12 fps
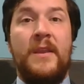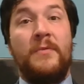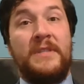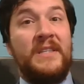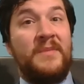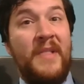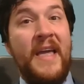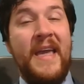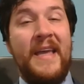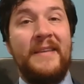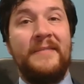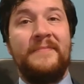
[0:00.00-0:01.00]
And it was his
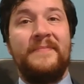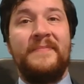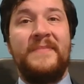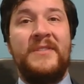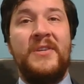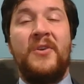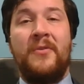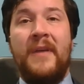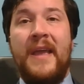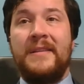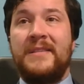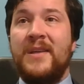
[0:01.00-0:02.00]
plan to
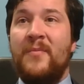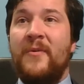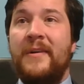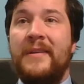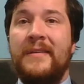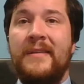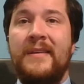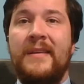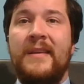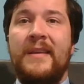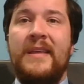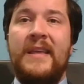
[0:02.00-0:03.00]
create someone
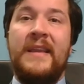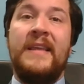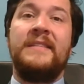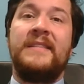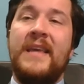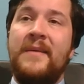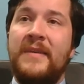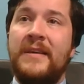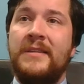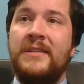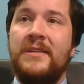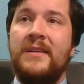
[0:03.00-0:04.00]
in his
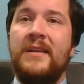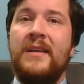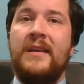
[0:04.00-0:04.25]
image